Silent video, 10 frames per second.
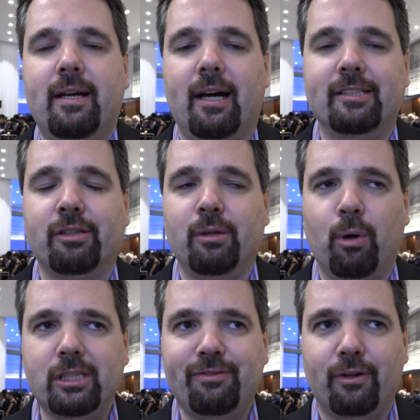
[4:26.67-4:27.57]
Uh, so the
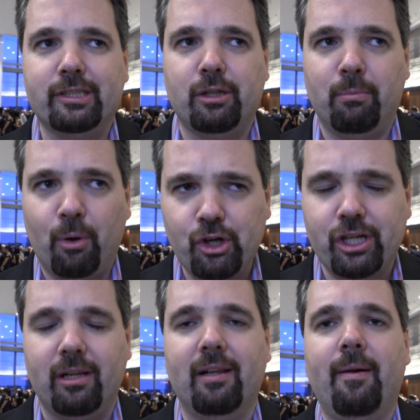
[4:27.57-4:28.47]
world's first
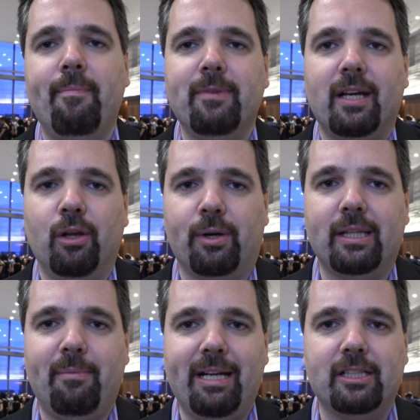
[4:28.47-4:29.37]
commercial local
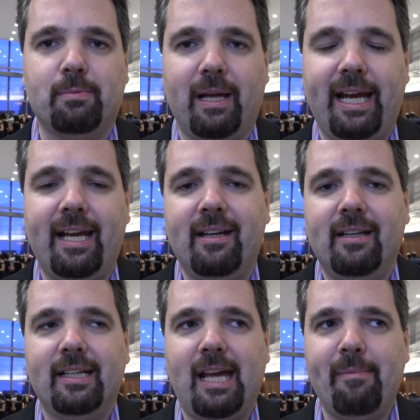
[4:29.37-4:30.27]
dimming display
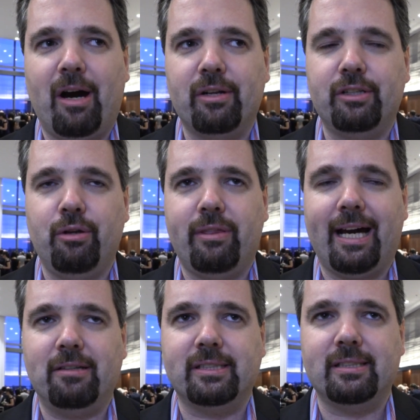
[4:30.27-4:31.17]
came out in
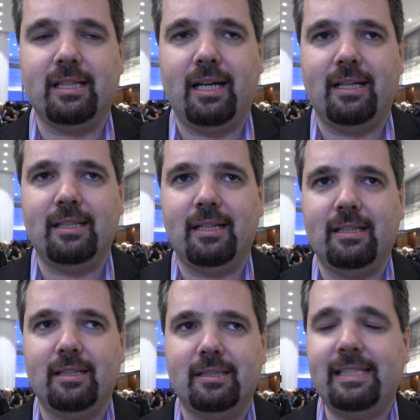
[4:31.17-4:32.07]
2007.
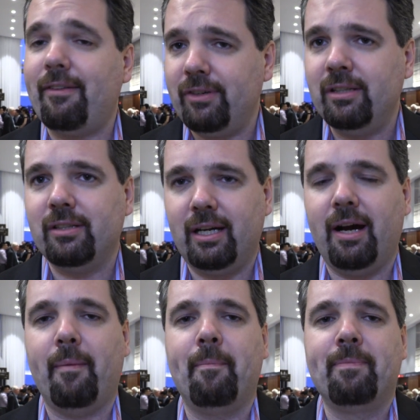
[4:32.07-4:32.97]
Uh, uh,
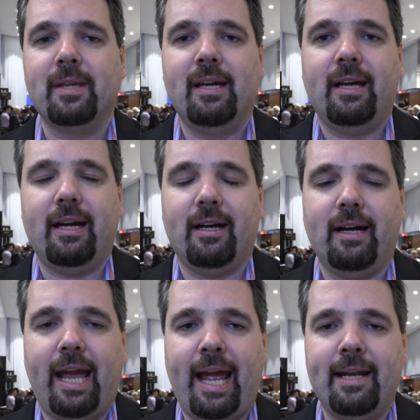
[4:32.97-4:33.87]
um, uh,
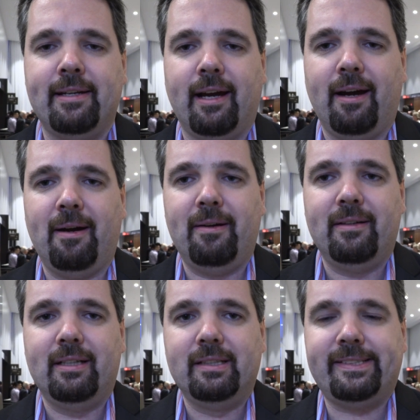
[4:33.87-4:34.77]
and uh,
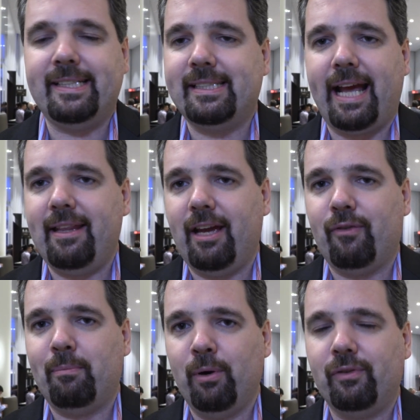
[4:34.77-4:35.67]
since then they have
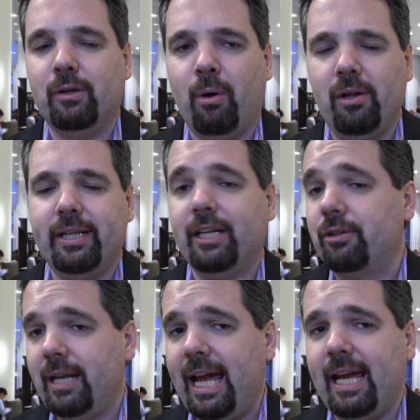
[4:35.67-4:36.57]
improved in quality, and
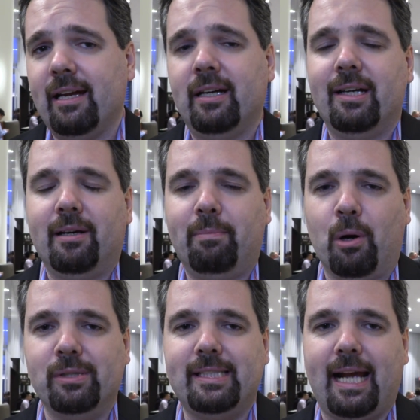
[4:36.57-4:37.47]
today
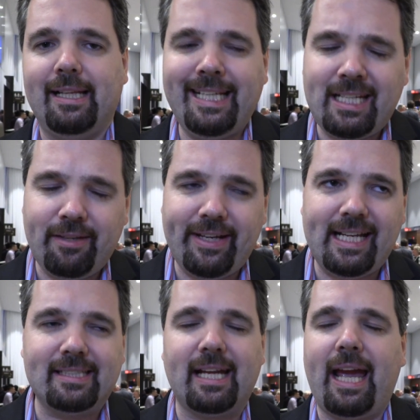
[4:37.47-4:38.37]
both LED
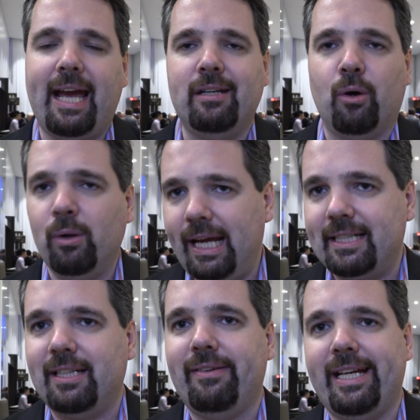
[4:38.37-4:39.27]
TVs and OLED
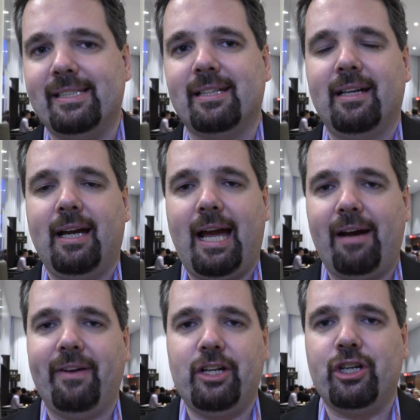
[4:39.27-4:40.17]
TVs
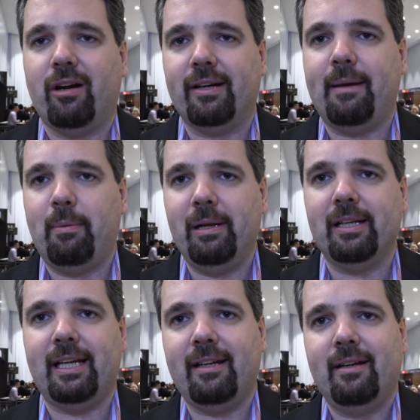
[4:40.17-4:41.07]
have HDR
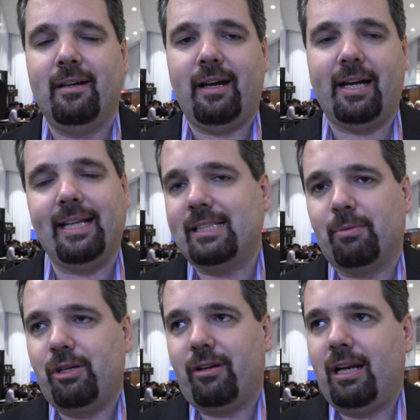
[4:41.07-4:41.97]
capability, and that's
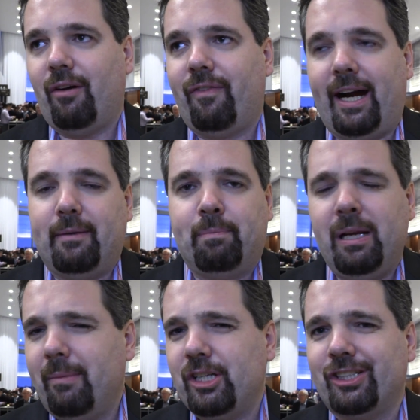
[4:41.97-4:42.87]
what you can now find
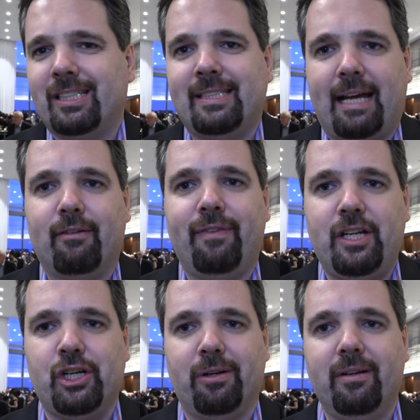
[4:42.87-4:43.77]
pretty much as a standard
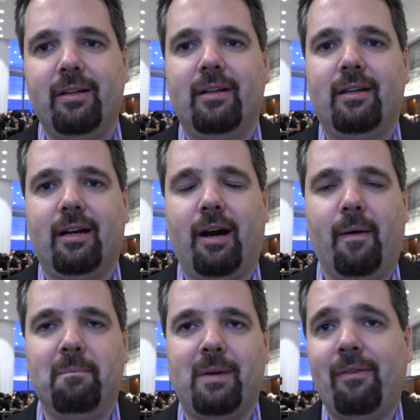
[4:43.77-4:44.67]
feature
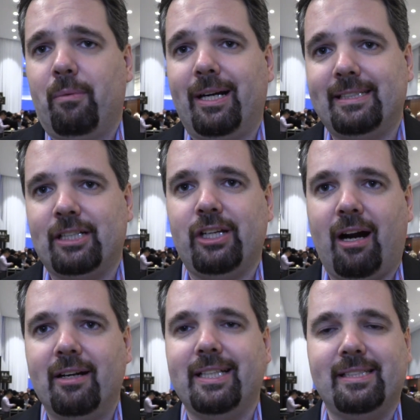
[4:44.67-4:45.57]
um, everywhere. It's actually
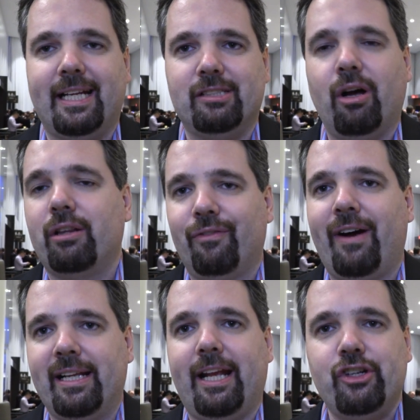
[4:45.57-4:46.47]
hard these days not to
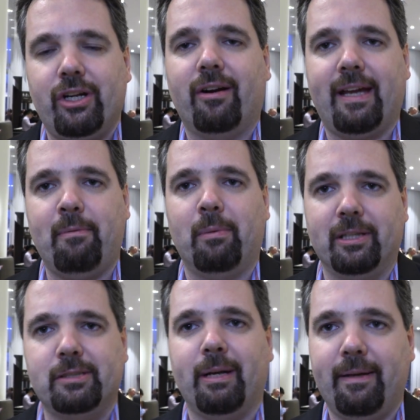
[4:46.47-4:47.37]
find an HDR capable display.